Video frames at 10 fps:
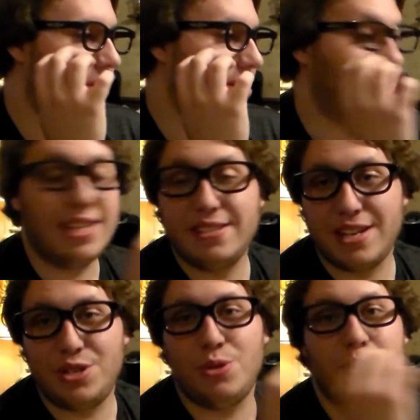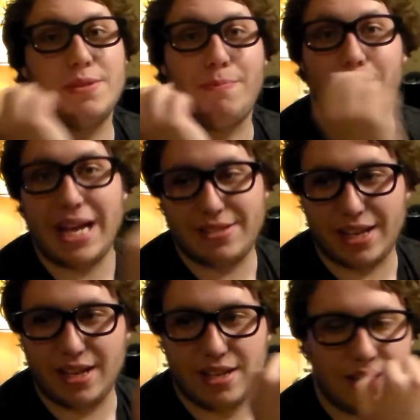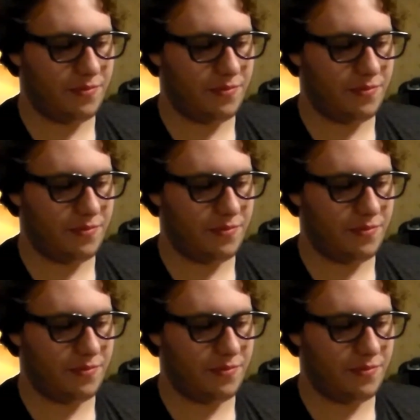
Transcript: because this issue is amazing.